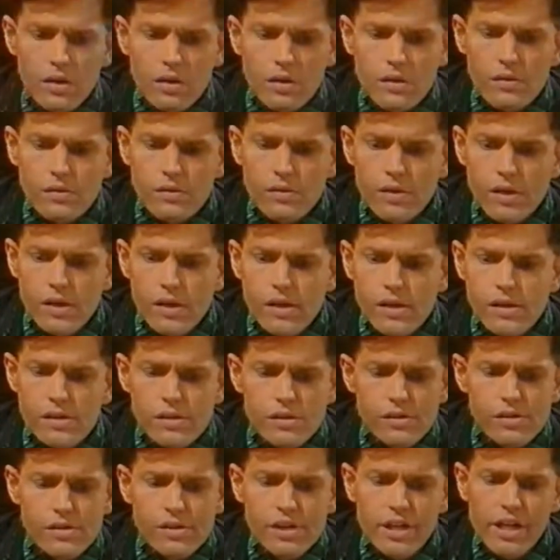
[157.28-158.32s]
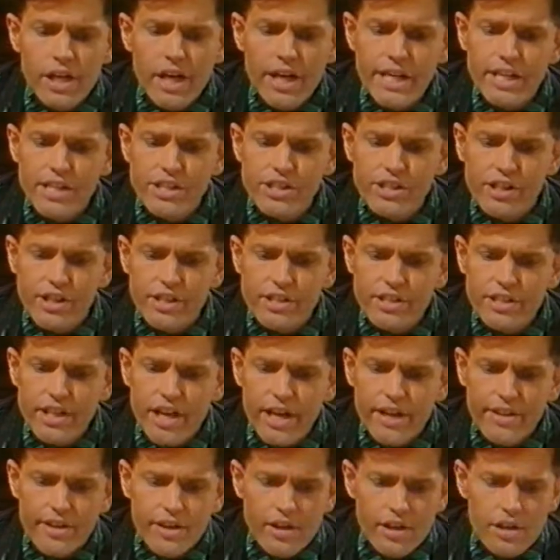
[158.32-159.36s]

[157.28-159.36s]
Oh, couldn't he iron his shirts either?